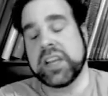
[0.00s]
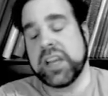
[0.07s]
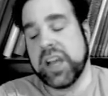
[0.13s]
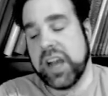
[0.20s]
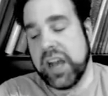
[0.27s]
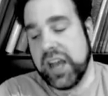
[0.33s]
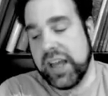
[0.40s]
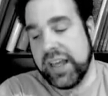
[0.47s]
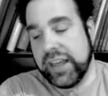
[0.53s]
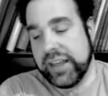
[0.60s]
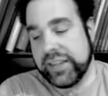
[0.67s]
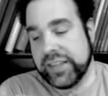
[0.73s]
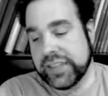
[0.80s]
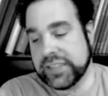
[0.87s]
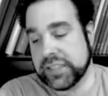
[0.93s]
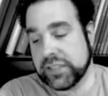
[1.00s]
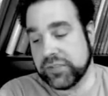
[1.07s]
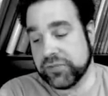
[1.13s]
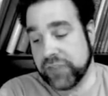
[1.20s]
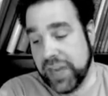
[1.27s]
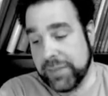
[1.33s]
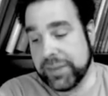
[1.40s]
Uh, this
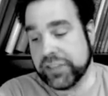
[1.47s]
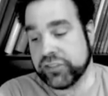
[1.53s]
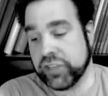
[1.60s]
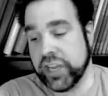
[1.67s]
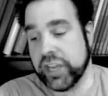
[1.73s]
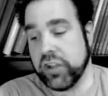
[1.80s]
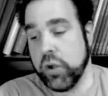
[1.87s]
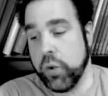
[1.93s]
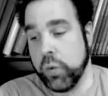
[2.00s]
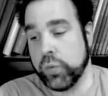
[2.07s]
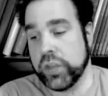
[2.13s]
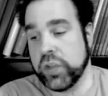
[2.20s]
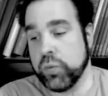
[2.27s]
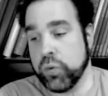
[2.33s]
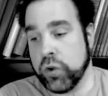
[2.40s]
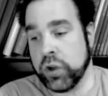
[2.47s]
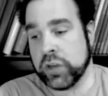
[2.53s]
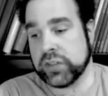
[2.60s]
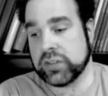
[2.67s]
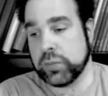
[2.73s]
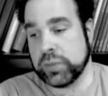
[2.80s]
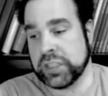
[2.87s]
framing trick only
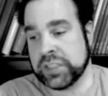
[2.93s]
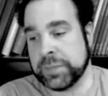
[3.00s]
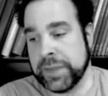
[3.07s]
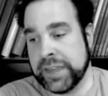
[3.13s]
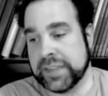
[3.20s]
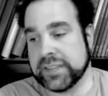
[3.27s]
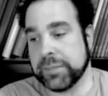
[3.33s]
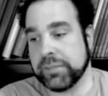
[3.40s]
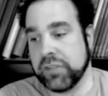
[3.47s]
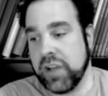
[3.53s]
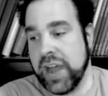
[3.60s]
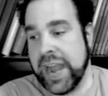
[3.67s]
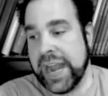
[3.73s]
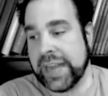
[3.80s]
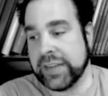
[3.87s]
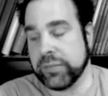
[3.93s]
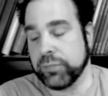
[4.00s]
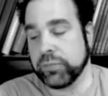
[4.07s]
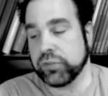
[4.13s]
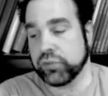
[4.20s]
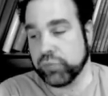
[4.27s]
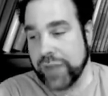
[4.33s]
works when it's being supplied
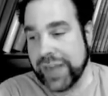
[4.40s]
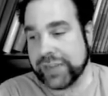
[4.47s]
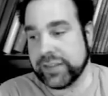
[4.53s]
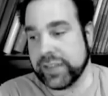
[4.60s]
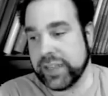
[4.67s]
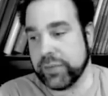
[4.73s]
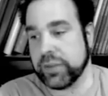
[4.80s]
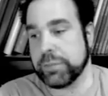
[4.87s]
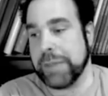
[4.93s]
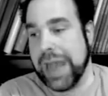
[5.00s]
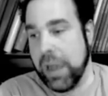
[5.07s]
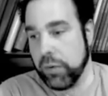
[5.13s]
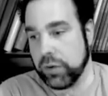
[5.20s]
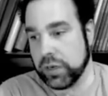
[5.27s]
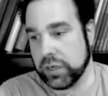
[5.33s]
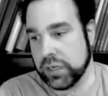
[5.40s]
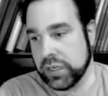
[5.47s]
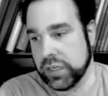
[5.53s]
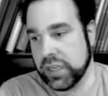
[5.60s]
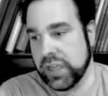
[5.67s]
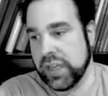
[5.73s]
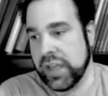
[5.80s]
directly with power.
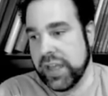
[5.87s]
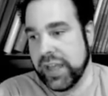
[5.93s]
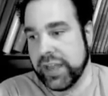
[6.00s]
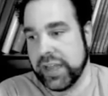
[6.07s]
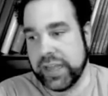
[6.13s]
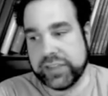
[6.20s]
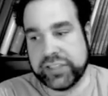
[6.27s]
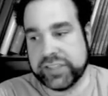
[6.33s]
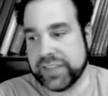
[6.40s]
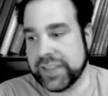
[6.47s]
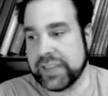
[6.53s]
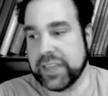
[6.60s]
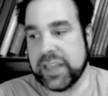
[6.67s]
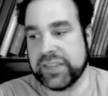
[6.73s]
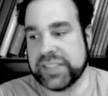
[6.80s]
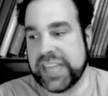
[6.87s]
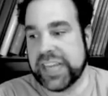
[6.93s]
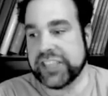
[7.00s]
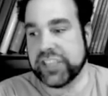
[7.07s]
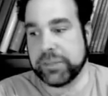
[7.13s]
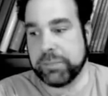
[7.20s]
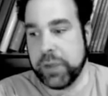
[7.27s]
Uh, just like the
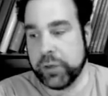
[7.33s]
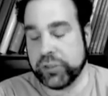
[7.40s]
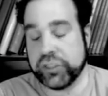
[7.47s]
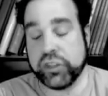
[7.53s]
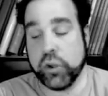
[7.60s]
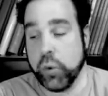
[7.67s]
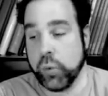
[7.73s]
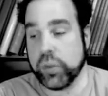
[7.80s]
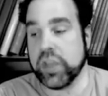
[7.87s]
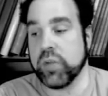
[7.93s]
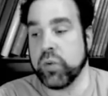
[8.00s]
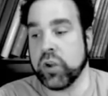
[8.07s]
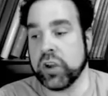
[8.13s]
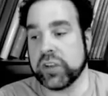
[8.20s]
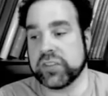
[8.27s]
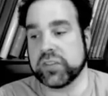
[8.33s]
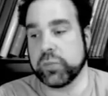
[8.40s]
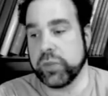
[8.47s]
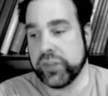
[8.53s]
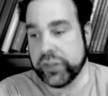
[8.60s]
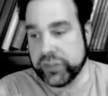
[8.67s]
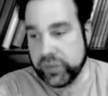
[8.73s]
levitation potion only works
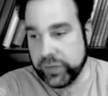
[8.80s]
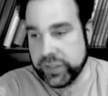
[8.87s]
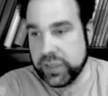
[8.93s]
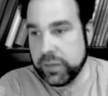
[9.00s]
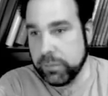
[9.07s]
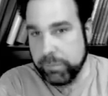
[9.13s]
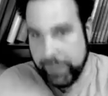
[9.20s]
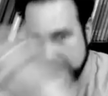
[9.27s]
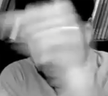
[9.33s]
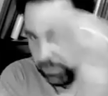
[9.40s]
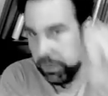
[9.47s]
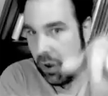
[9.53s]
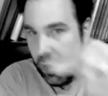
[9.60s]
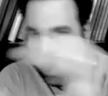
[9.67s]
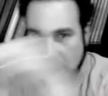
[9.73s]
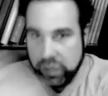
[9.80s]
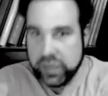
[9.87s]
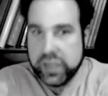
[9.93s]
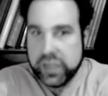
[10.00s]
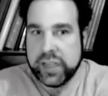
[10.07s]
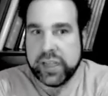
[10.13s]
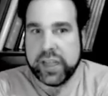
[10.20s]
when there's a little metal bar
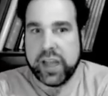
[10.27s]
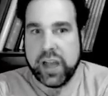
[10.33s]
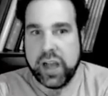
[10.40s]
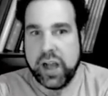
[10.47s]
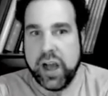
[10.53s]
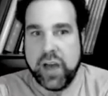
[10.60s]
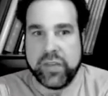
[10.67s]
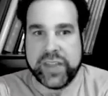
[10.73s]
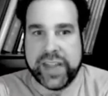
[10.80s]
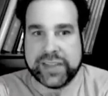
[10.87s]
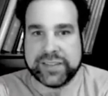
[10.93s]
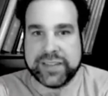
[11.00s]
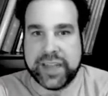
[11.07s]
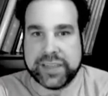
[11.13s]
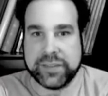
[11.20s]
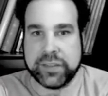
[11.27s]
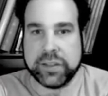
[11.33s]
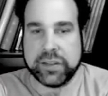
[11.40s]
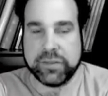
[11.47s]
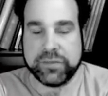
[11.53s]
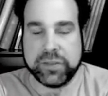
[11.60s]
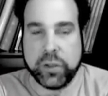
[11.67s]
uh, on the inside of the
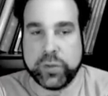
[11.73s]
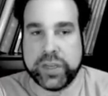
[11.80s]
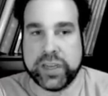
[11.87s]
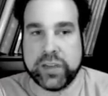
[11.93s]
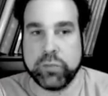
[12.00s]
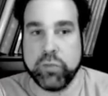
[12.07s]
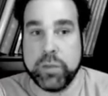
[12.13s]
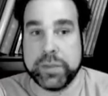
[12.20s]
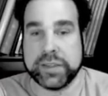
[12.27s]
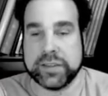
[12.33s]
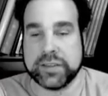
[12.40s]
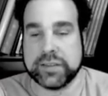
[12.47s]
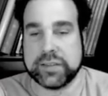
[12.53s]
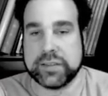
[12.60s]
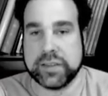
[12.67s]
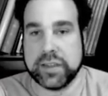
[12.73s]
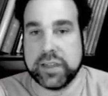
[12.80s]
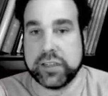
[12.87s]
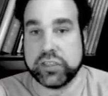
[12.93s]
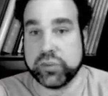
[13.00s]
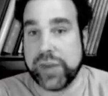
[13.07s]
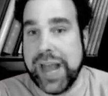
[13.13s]
floating woman's
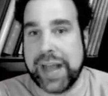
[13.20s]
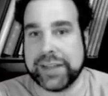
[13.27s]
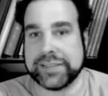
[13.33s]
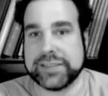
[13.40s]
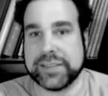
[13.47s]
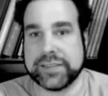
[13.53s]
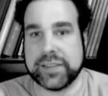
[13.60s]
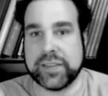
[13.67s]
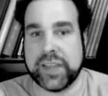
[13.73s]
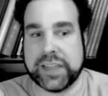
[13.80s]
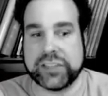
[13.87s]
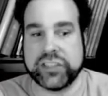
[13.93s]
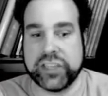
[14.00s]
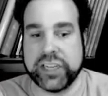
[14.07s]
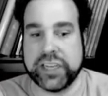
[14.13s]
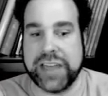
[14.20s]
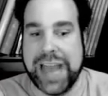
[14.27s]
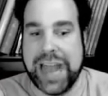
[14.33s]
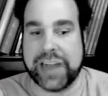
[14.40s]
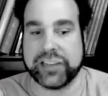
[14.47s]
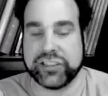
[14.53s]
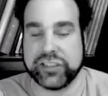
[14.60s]
uh, dress so that she can
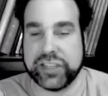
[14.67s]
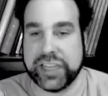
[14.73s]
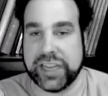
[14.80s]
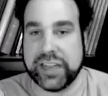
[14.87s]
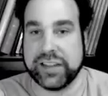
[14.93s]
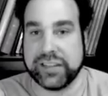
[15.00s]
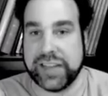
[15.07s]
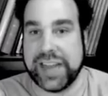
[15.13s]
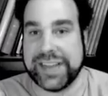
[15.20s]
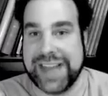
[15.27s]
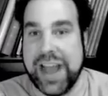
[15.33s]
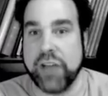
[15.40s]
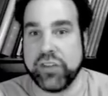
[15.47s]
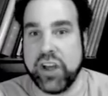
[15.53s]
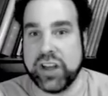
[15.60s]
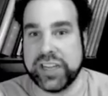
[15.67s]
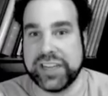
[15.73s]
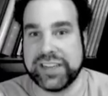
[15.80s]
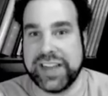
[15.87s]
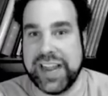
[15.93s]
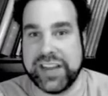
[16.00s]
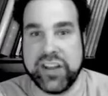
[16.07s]
actually lay down on it
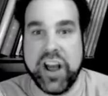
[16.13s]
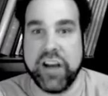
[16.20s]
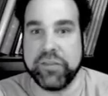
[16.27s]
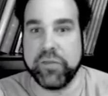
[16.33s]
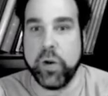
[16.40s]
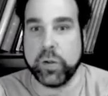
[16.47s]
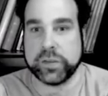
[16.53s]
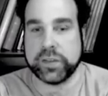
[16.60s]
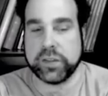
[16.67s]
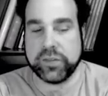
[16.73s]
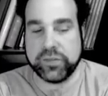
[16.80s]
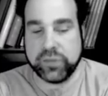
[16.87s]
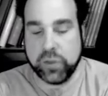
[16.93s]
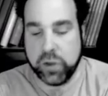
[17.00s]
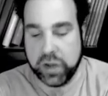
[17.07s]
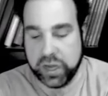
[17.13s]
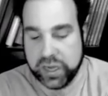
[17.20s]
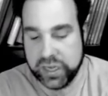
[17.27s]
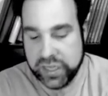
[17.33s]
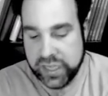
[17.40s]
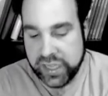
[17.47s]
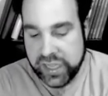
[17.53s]
and not fall to the floor.
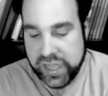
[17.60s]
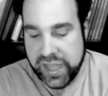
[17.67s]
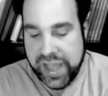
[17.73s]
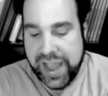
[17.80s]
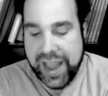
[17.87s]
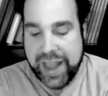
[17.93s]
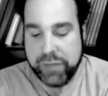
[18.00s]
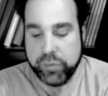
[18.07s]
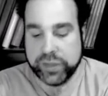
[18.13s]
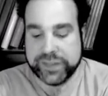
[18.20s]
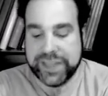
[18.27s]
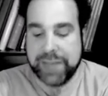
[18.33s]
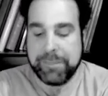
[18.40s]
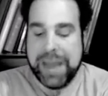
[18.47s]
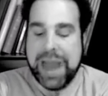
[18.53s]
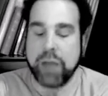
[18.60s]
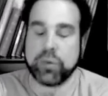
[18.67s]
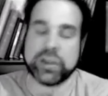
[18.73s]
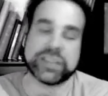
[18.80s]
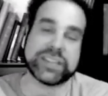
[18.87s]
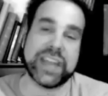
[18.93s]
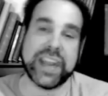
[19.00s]
And once that
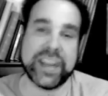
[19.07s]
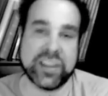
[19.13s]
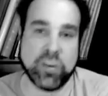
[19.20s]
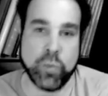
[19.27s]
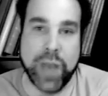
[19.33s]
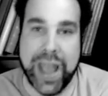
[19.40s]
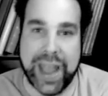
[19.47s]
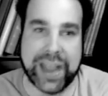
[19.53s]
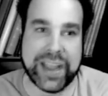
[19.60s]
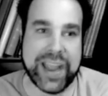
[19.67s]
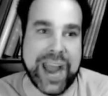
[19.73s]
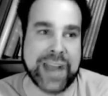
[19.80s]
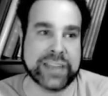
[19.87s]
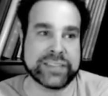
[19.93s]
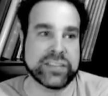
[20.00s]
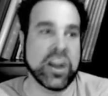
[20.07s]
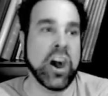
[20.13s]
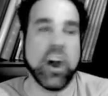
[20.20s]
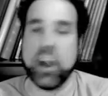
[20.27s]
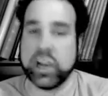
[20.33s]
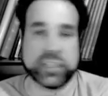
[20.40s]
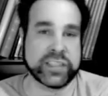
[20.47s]
power is taken away, and it's
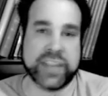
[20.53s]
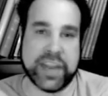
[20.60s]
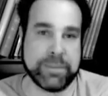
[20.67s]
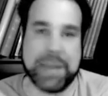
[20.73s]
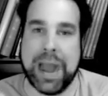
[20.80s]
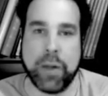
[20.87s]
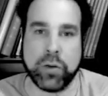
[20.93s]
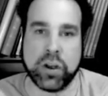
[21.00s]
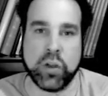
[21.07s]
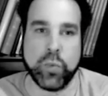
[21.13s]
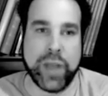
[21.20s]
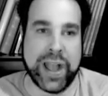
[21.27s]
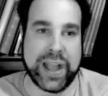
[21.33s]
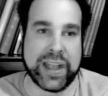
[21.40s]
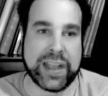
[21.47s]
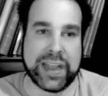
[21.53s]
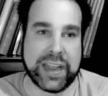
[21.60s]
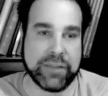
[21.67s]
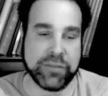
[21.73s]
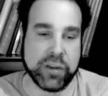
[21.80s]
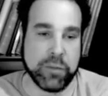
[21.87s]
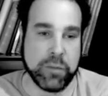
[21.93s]
not hard to take power away
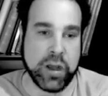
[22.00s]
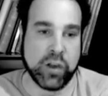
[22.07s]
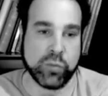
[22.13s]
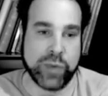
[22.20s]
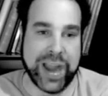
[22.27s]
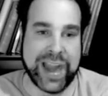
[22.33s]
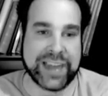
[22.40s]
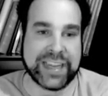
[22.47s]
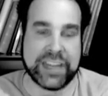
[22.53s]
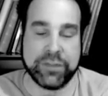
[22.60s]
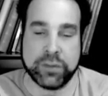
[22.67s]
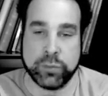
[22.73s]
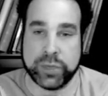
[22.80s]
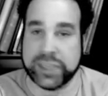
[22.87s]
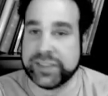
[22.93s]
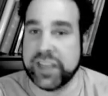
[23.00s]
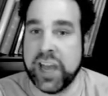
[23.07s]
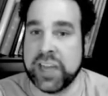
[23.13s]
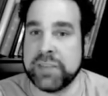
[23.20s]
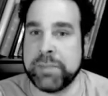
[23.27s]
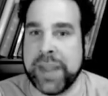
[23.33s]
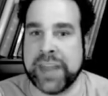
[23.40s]
from a right, even when it's
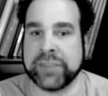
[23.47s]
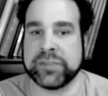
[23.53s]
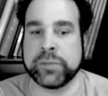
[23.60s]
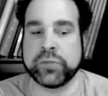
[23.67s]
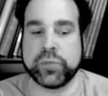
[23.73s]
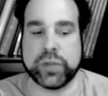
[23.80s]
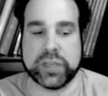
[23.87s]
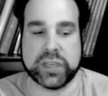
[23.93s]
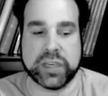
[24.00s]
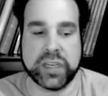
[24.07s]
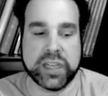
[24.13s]
unbanned from Twitter,